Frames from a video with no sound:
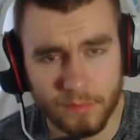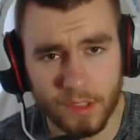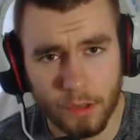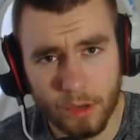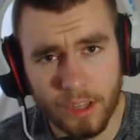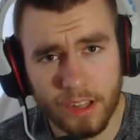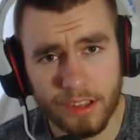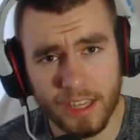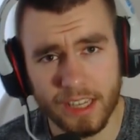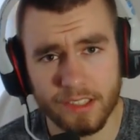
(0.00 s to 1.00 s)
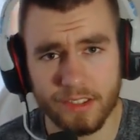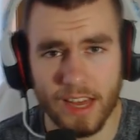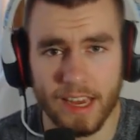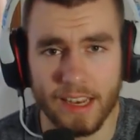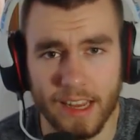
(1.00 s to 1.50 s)
One of the things
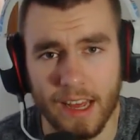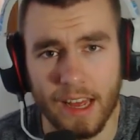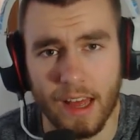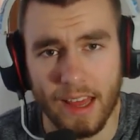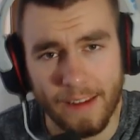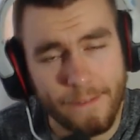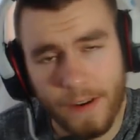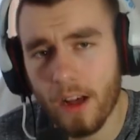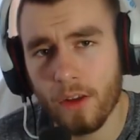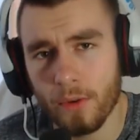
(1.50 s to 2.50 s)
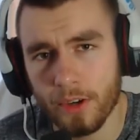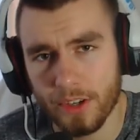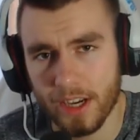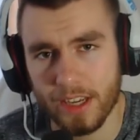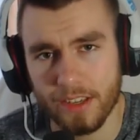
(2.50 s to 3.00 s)
that a follower
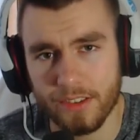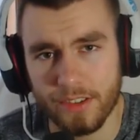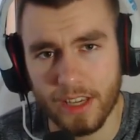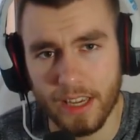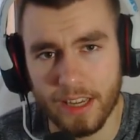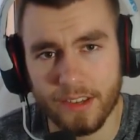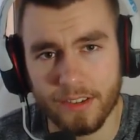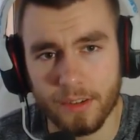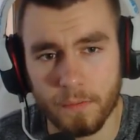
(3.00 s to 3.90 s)
does is